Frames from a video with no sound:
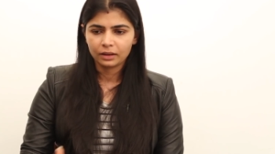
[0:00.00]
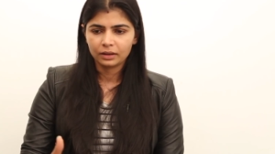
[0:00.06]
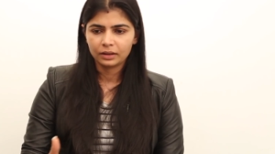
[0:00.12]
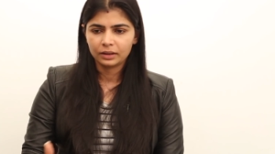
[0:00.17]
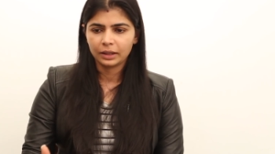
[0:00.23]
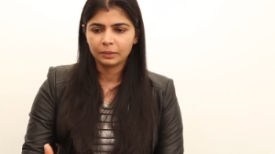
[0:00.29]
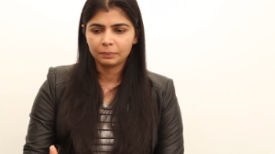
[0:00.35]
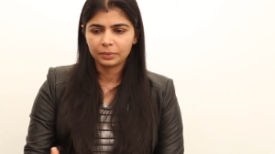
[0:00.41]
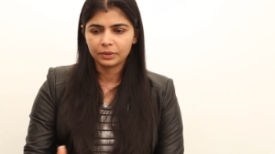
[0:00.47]
a
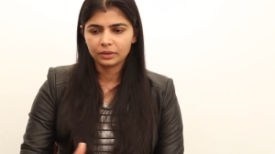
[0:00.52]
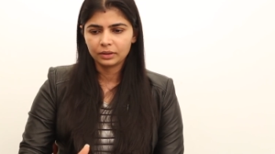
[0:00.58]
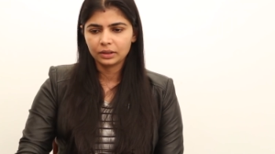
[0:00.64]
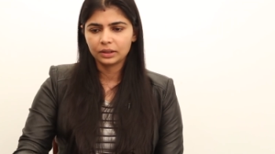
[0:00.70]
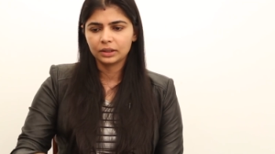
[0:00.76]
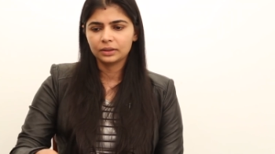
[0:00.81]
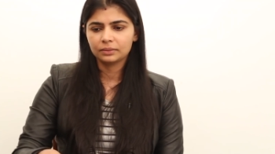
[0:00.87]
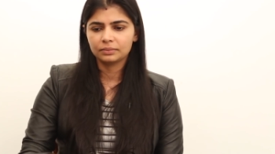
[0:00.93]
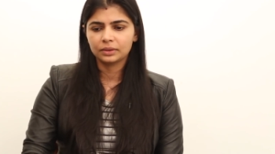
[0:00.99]

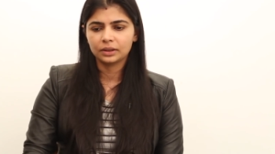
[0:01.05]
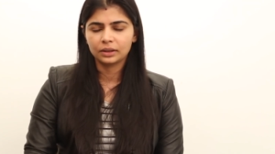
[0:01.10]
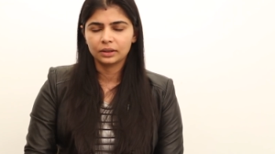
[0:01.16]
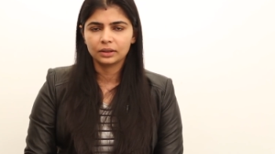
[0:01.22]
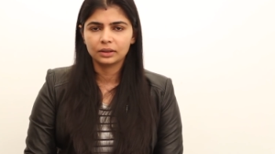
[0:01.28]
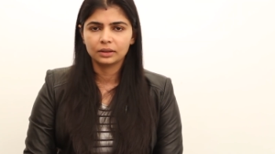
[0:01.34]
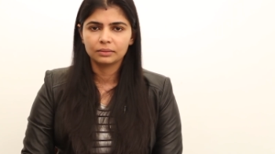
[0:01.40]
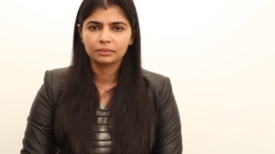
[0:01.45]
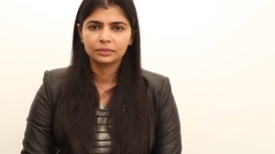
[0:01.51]
temporary
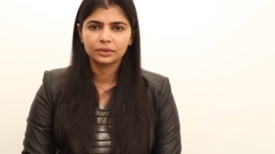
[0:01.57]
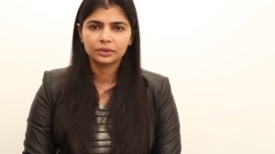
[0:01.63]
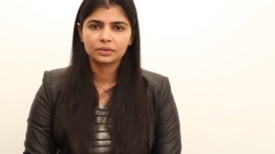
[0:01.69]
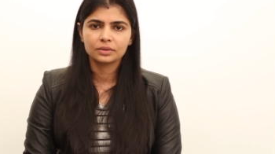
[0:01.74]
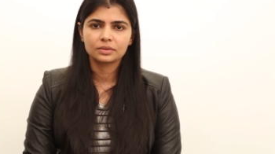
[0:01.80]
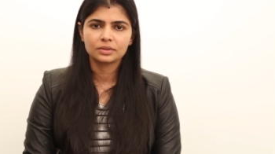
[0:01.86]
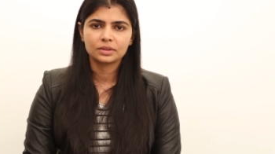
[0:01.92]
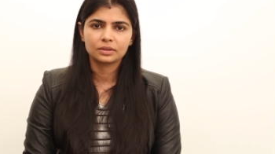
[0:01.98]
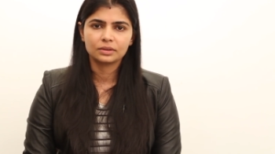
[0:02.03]
uh, you
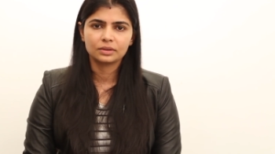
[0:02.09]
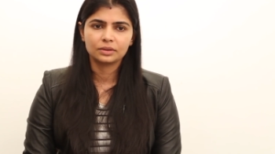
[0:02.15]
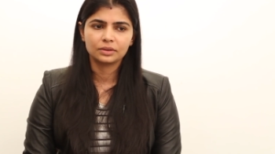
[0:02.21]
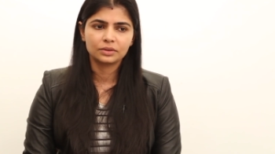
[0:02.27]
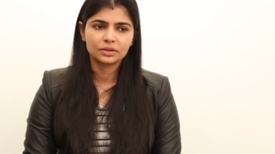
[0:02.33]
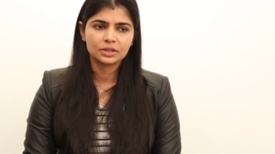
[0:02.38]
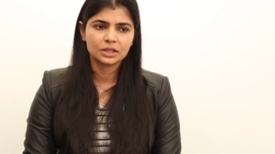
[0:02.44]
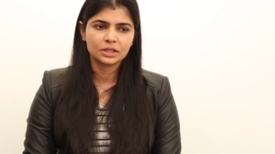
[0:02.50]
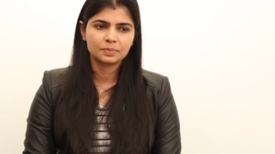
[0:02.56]
know
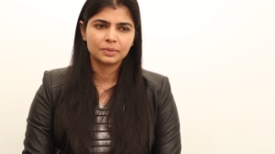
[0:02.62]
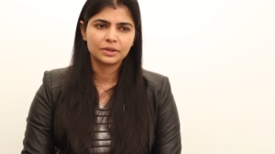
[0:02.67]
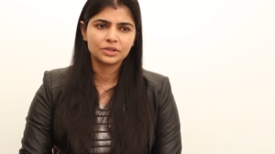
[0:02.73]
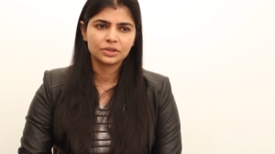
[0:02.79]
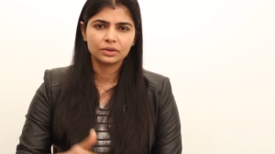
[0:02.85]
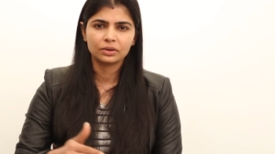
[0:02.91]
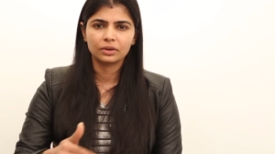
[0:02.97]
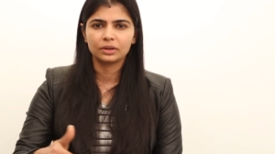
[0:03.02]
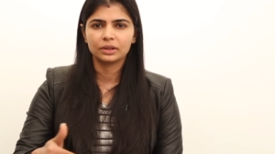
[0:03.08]
you know
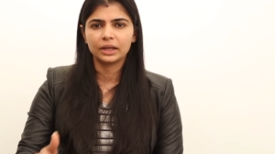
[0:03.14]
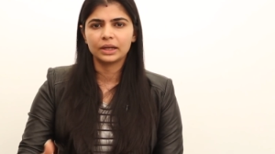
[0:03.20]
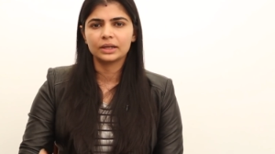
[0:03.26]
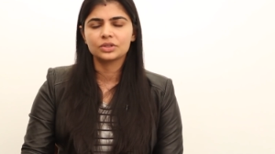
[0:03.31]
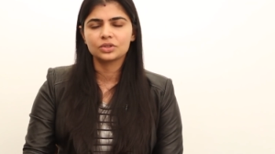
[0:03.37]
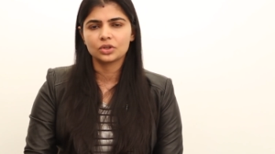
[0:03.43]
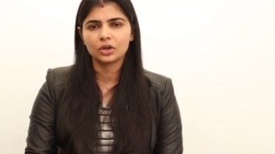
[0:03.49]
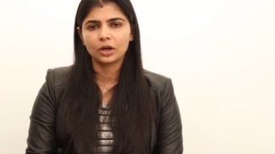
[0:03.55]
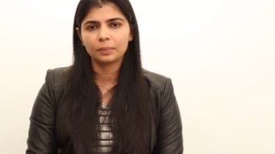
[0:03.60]
suspension or they
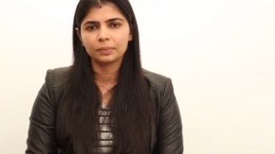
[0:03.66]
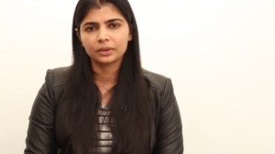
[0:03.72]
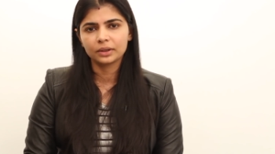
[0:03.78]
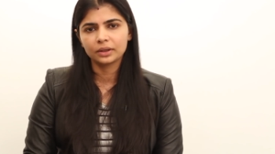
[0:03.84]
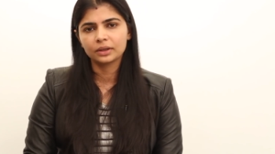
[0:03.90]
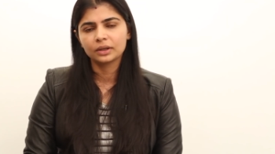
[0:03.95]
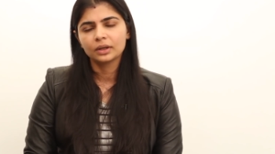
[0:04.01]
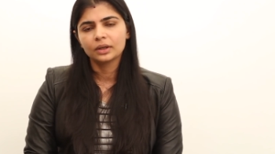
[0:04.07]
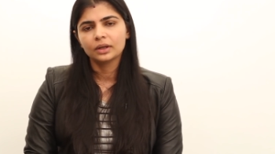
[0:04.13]
had stopped
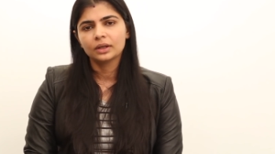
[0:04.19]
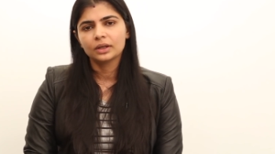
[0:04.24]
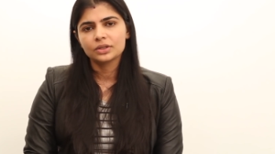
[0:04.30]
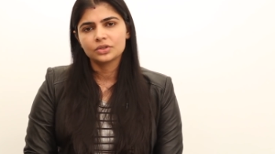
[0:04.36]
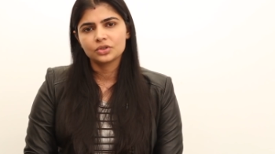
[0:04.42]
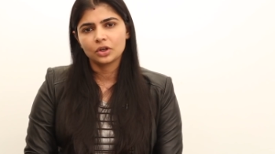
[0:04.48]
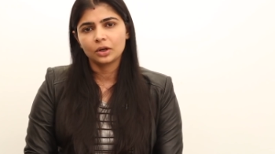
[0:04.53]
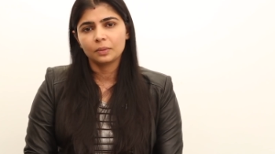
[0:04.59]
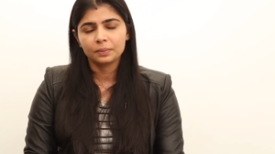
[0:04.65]
it
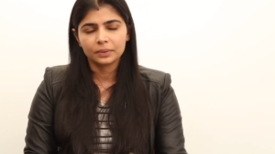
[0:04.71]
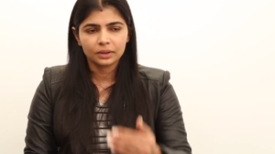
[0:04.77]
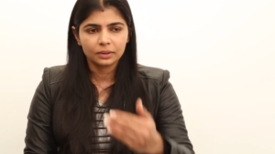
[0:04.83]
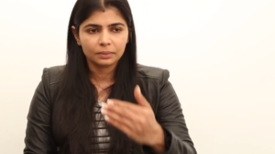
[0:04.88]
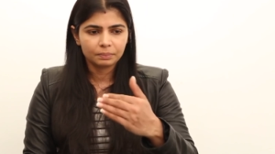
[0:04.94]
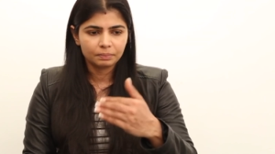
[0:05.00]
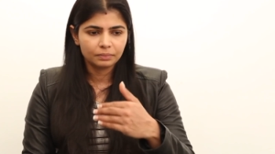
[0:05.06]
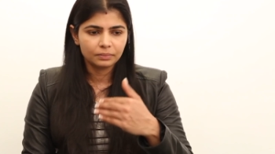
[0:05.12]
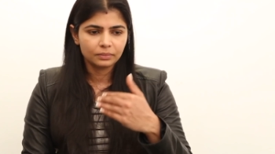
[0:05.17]
stopped
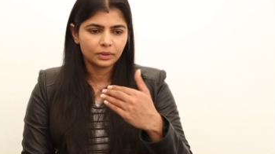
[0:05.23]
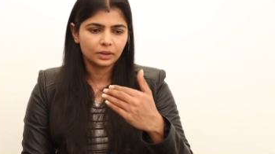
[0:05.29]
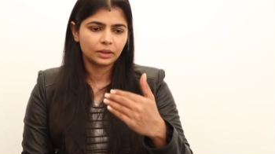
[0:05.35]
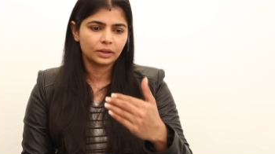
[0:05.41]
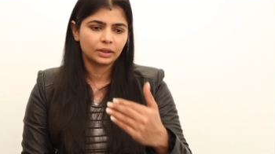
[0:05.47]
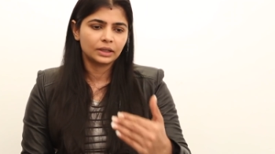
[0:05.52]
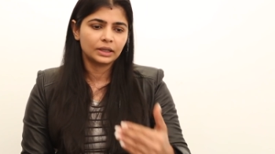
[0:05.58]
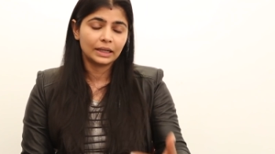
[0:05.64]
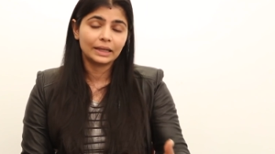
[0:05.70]

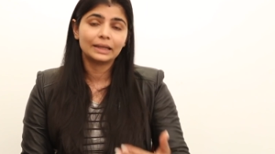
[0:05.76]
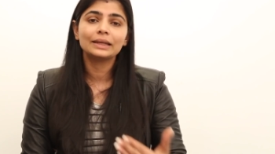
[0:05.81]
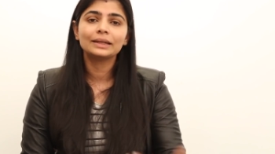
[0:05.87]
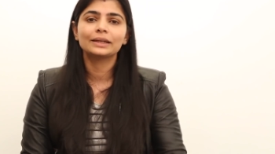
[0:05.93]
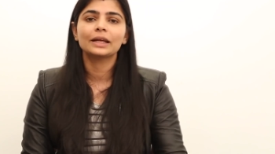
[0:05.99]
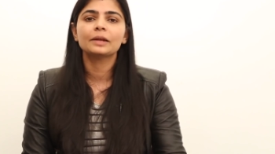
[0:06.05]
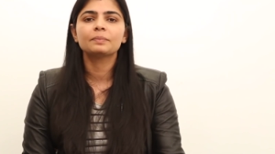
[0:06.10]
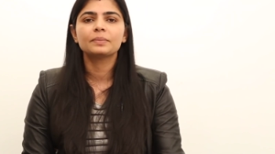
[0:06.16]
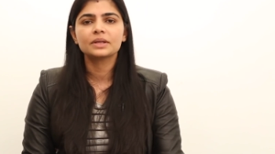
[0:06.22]
uh, taking
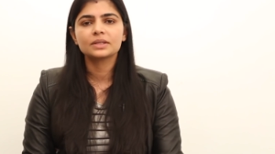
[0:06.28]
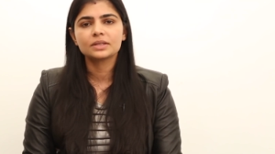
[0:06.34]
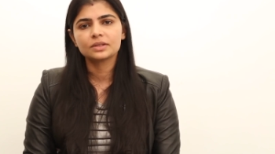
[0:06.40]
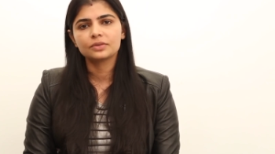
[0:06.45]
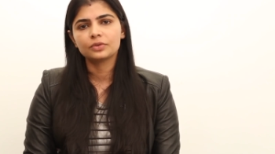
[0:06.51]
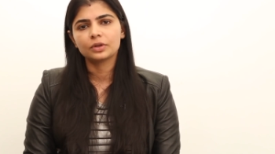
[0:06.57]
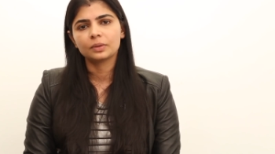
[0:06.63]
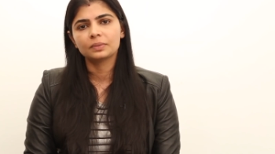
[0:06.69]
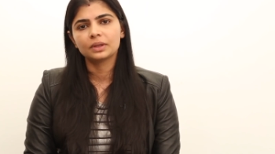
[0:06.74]

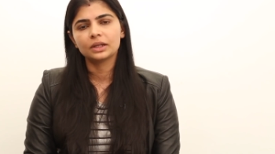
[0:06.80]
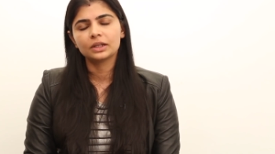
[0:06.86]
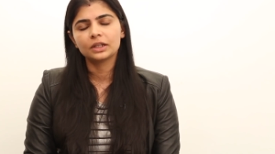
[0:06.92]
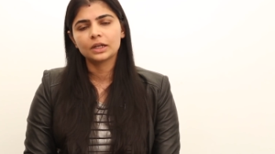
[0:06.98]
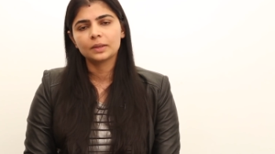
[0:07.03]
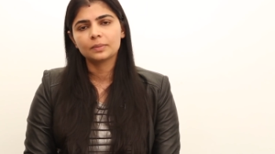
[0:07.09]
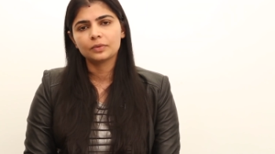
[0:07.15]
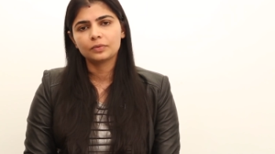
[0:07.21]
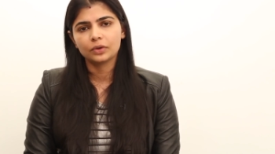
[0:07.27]
10% from the
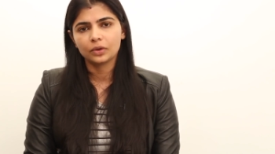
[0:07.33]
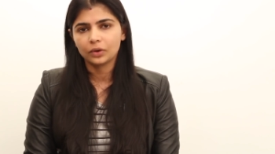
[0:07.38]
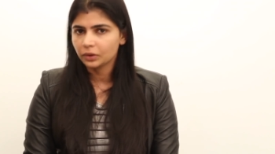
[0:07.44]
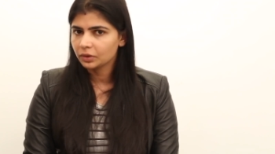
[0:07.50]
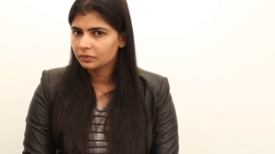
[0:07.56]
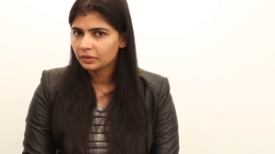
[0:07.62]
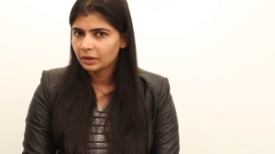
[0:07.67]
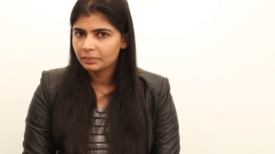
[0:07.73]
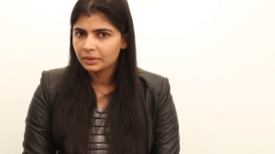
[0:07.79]
income of a
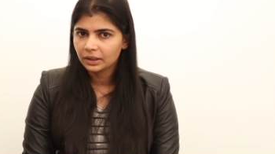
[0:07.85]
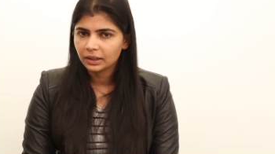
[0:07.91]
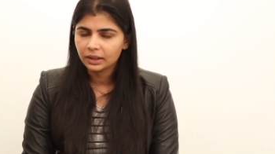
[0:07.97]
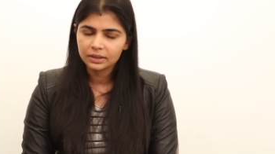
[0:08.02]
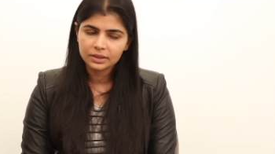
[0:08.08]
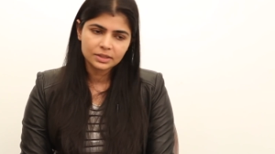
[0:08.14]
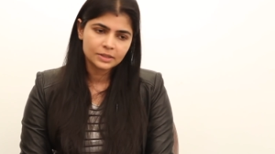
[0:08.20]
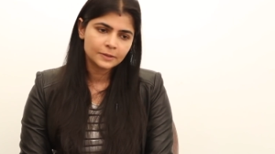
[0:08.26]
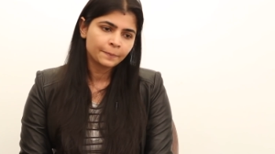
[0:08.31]
lot of dubbing
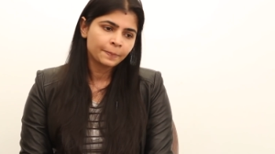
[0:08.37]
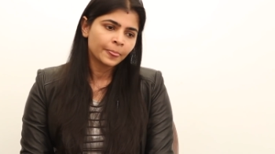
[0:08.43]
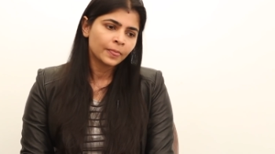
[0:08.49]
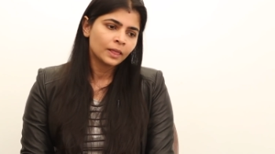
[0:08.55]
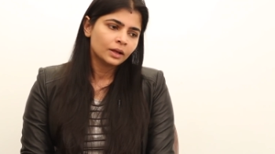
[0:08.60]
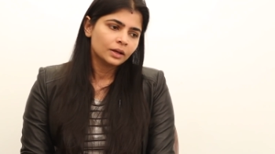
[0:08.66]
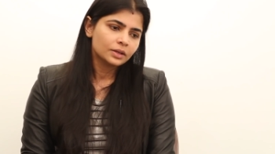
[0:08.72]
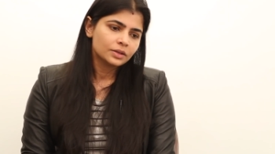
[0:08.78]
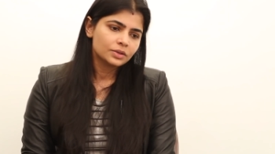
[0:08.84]
artists.